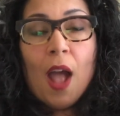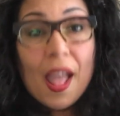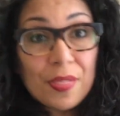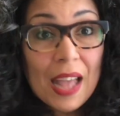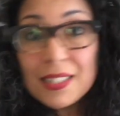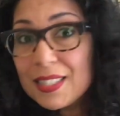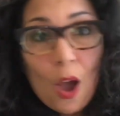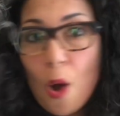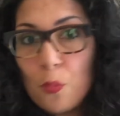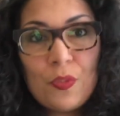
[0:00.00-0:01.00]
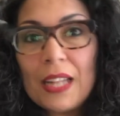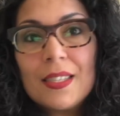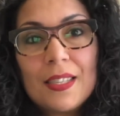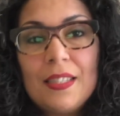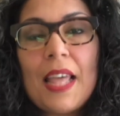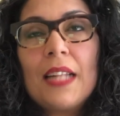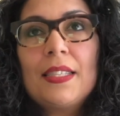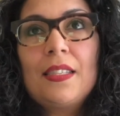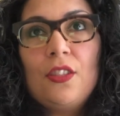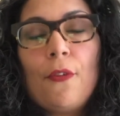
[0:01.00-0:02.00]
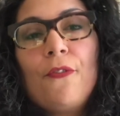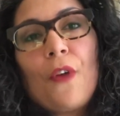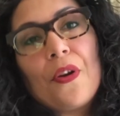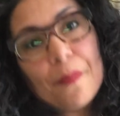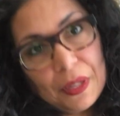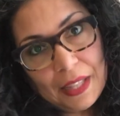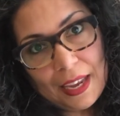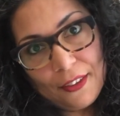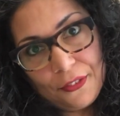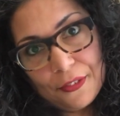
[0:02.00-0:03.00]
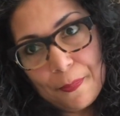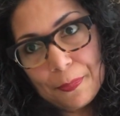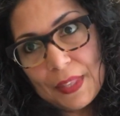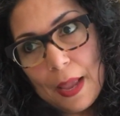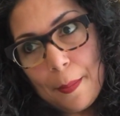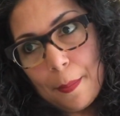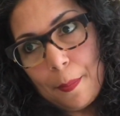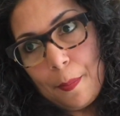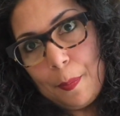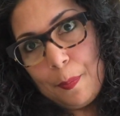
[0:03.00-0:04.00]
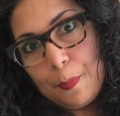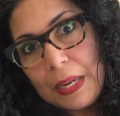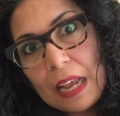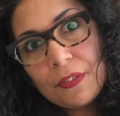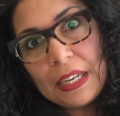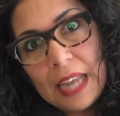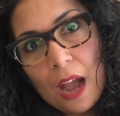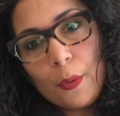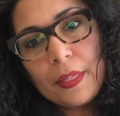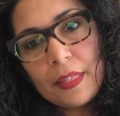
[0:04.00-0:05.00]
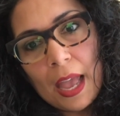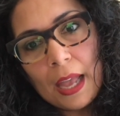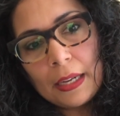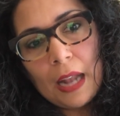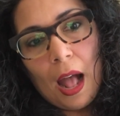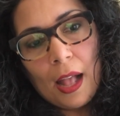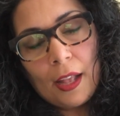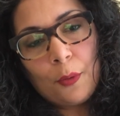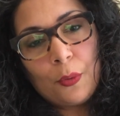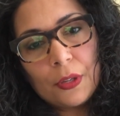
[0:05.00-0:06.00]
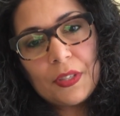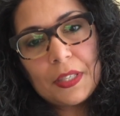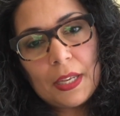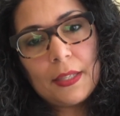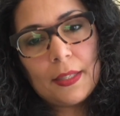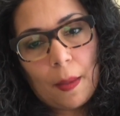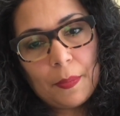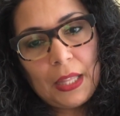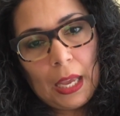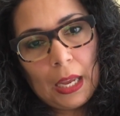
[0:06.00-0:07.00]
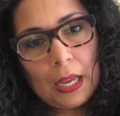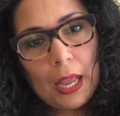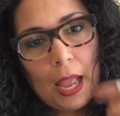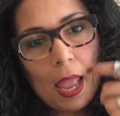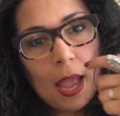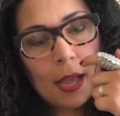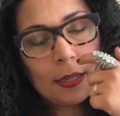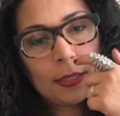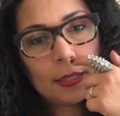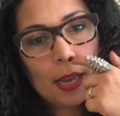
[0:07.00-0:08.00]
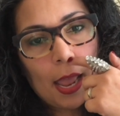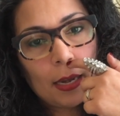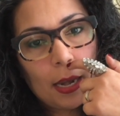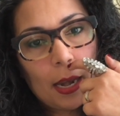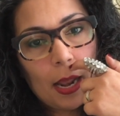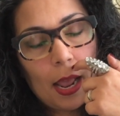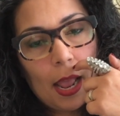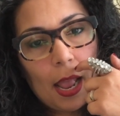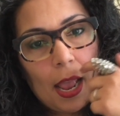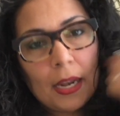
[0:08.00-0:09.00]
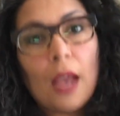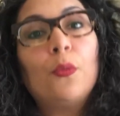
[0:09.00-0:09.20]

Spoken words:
And that's the firm belief. But every now and then I will see something and I